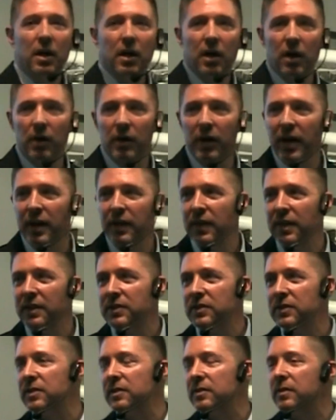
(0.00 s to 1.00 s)
Okay, but
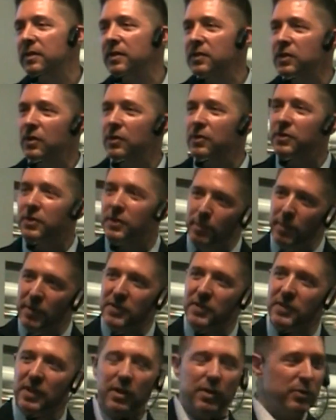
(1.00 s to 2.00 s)

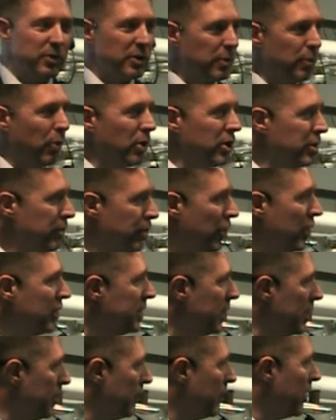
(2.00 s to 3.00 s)
still it was a point-to-point
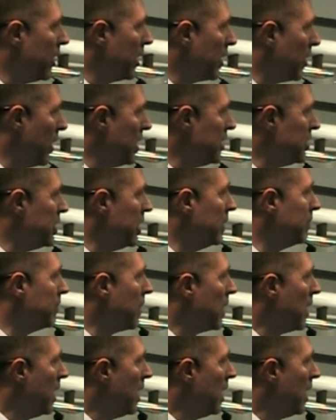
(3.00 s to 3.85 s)
type of integration.